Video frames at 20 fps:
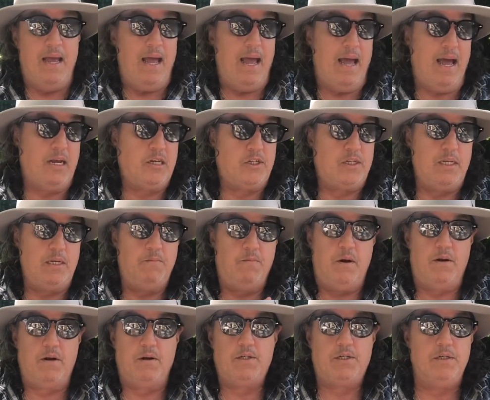Actually,
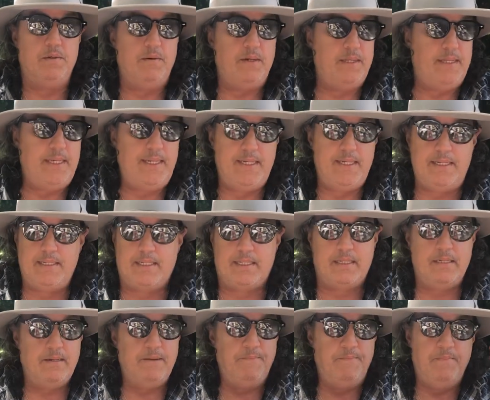one or two of these,
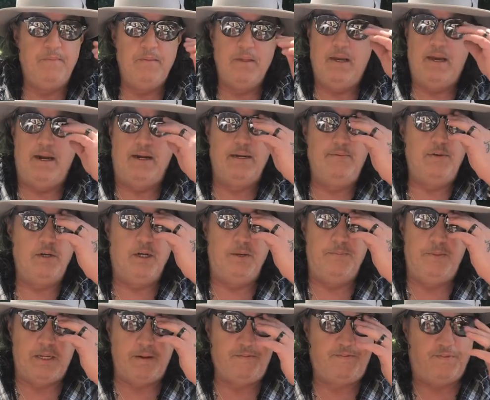I don't even know if
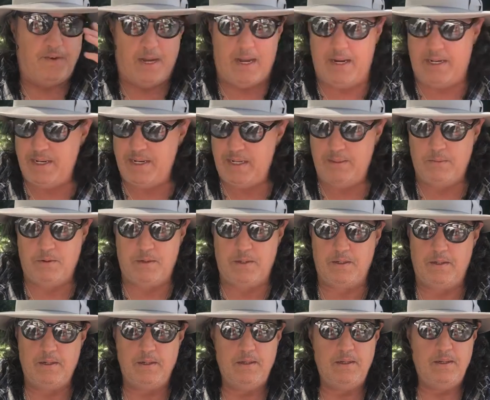you can find
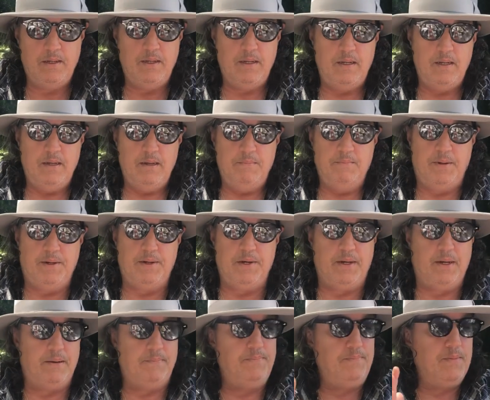anymore, but
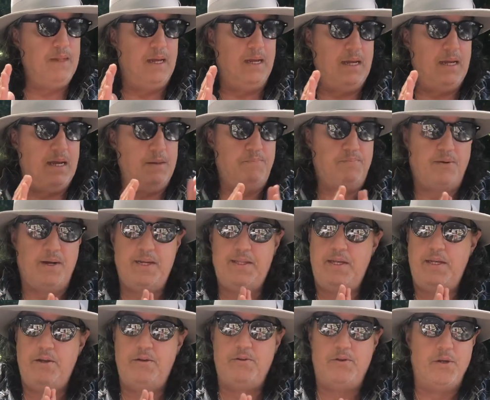I pray that
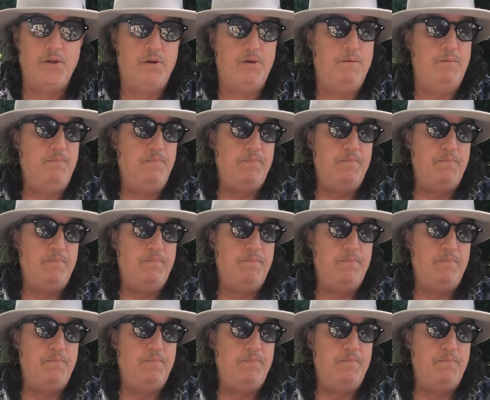you do.